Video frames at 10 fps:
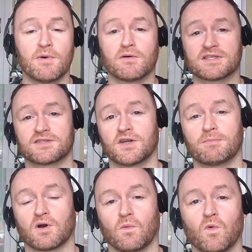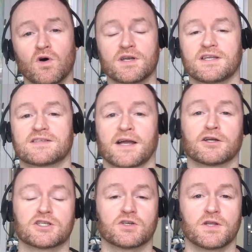Bonus number one is I'm
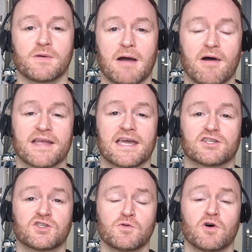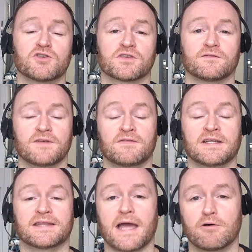going to show you how I get
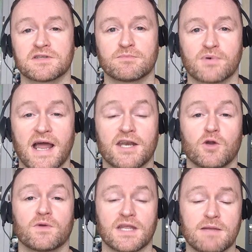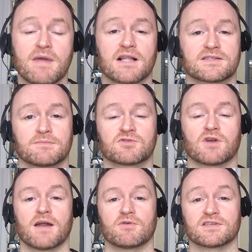250,000 brand new email
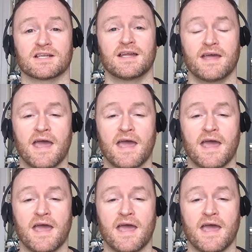subscribers